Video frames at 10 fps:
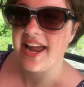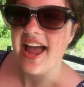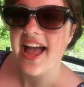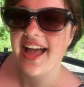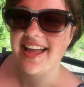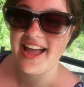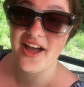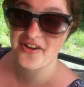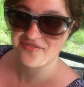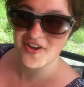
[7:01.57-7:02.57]
at
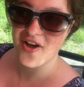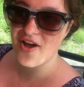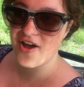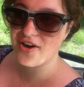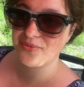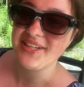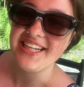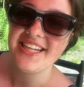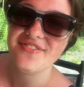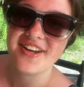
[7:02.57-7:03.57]
how far
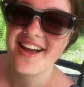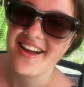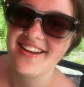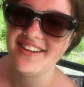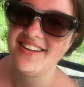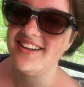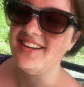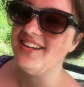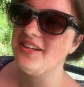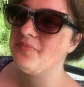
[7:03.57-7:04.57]
we've
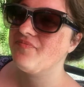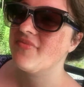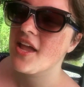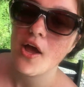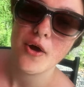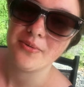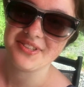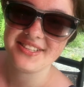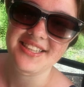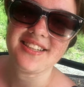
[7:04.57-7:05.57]
come. We're
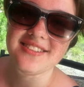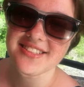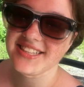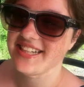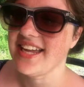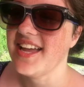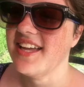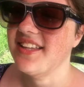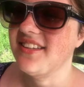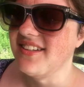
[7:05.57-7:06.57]
still
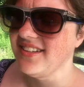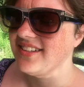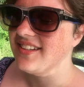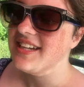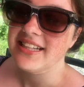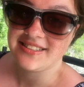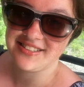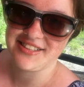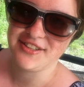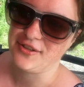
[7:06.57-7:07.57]
together,
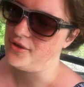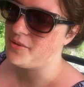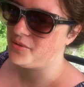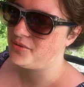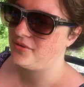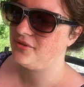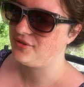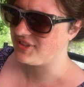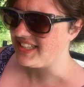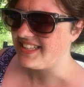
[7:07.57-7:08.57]
still
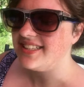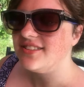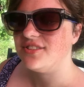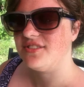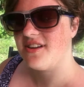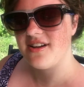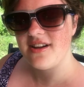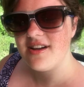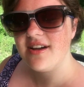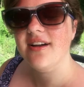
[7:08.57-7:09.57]
holding
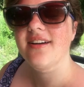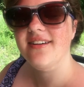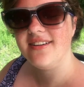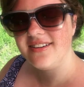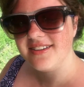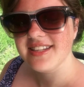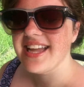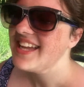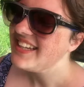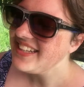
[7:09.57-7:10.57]
strong.
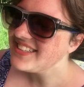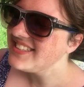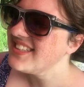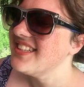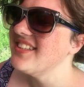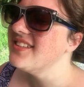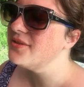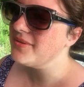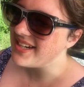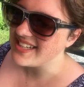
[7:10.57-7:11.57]
You're still
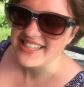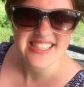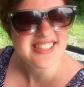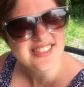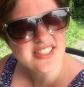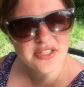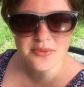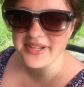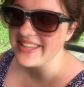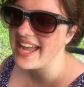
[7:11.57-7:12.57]
the one, you're still the
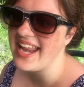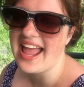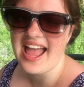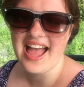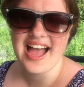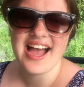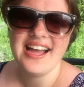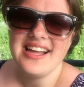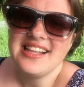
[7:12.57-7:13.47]
one that I